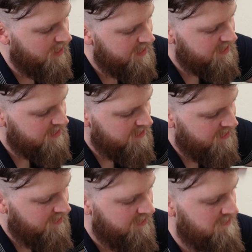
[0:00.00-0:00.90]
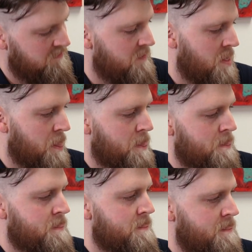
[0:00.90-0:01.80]
or less,
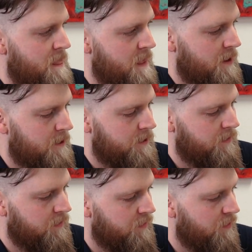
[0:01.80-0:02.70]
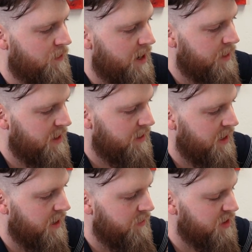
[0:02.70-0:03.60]
you know, right about
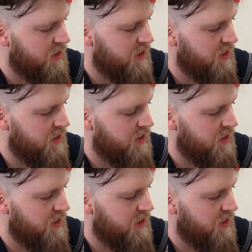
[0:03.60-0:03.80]
there. It was